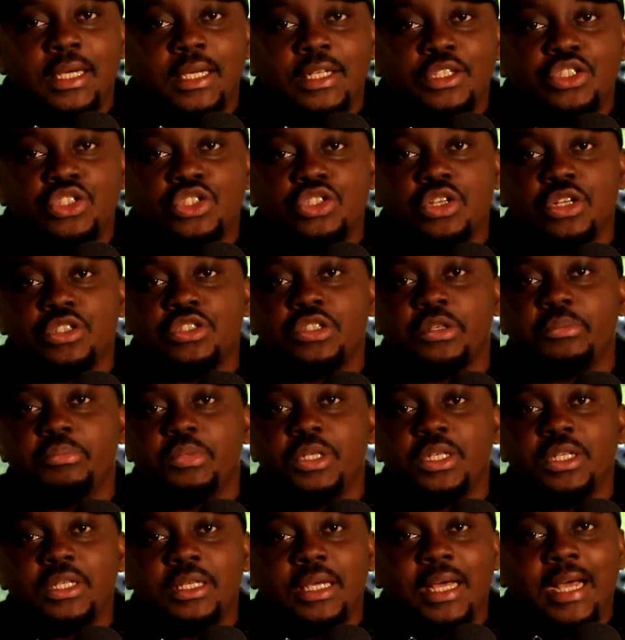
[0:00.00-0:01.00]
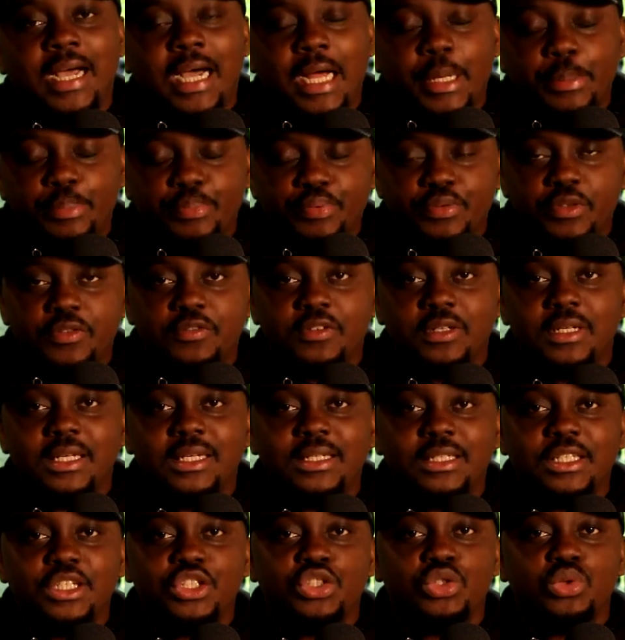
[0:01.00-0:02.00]
it's such a big and
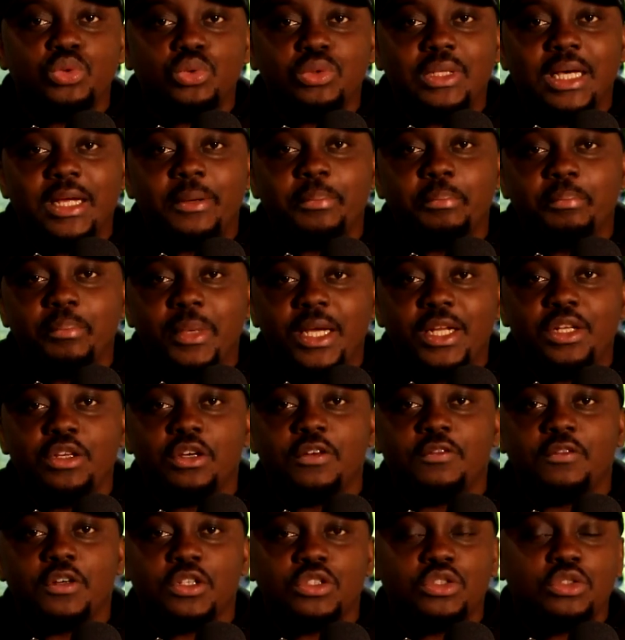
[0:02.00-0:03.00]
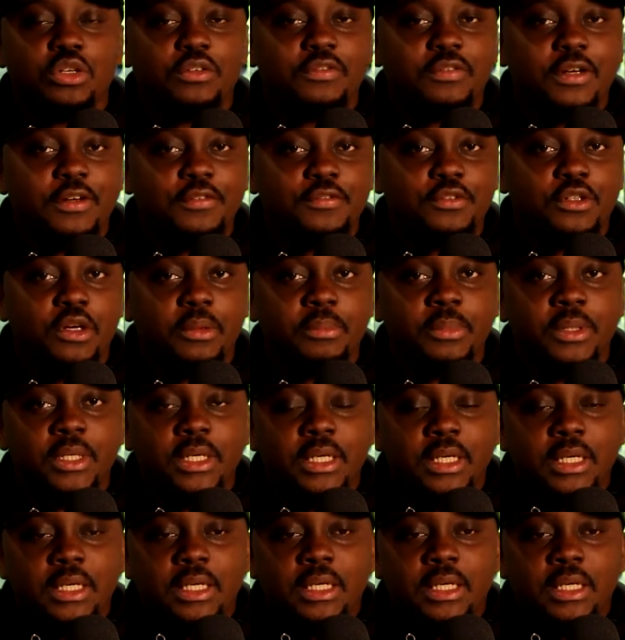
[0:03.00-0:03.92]
prevalent issue that many of us suffer from.